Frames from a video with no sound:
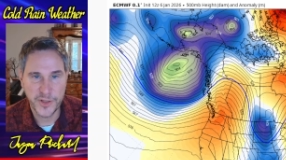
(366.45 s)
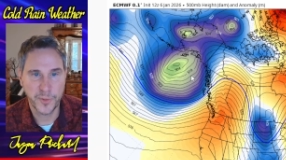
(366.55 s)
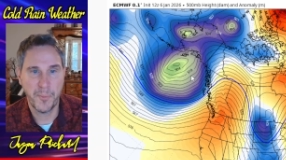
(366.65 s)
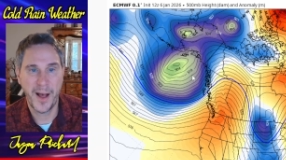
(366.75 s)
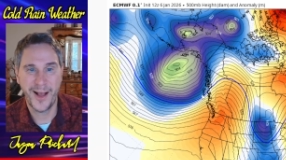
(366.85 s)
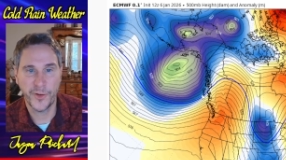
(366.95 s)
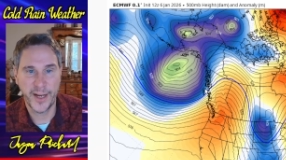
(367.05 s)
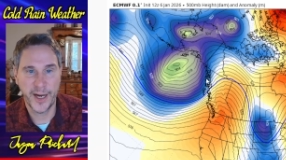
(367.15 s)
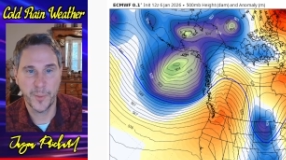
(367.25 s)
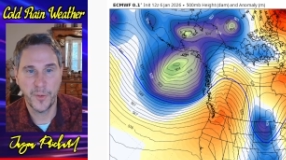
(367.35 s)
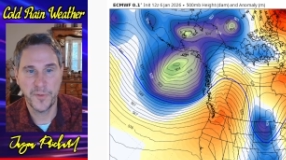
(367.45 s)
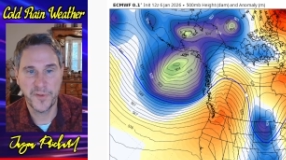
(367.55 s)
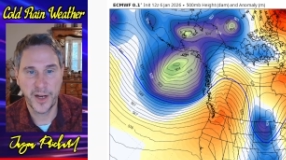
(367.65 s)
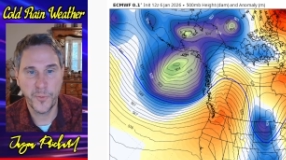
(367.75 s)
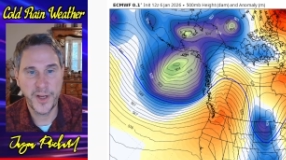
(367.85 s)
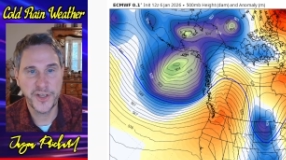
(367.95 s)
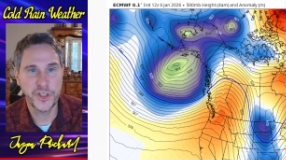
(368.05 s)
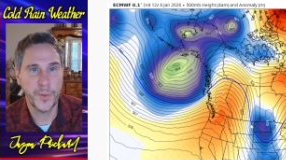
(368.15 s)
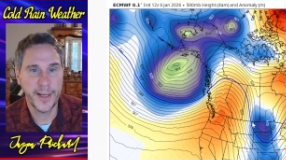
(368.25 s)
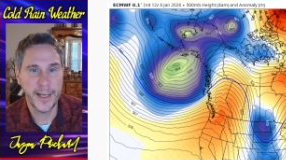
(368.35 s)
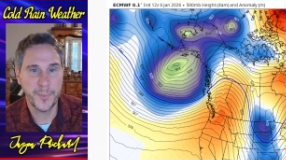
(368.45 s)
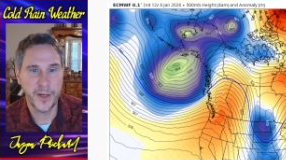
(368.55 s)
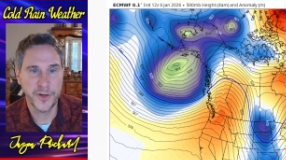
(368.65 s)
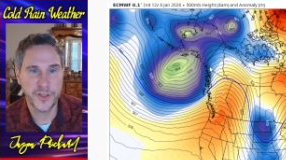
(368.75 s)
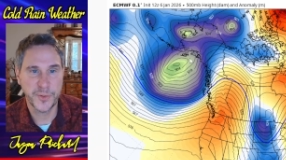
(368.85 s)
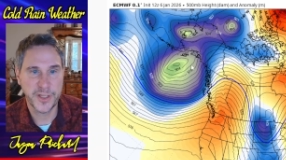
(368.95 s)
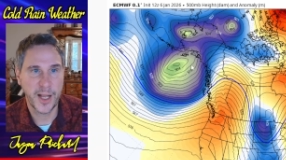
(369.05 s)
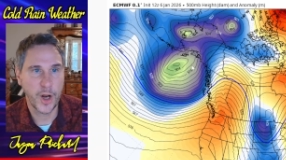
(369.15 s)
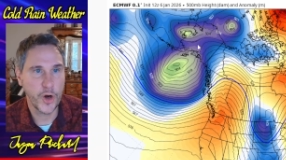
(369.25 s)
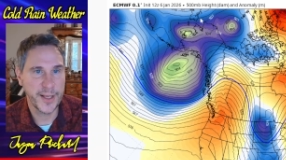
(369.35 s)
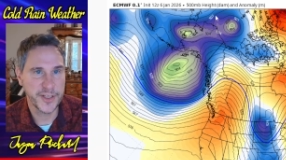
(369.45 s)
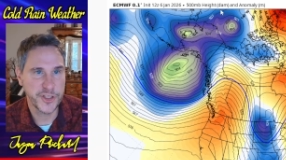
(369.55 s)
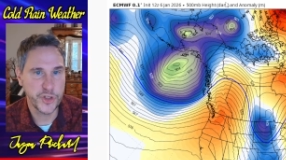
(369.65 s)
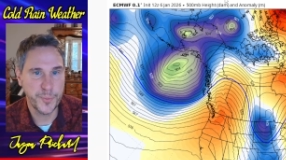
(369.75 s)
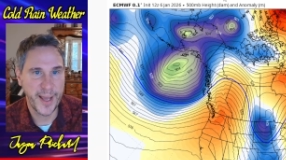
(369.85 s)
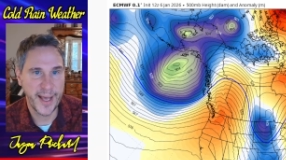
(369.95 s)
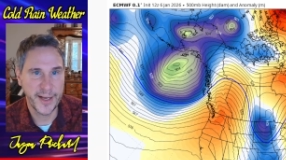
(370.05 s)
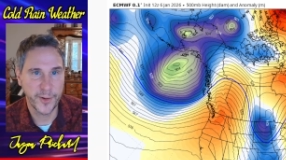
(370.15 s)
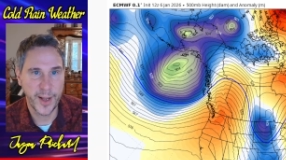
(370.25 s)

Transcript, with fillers: with mild air. But we've got a ridge going up here, so it's not hurting us too bad here.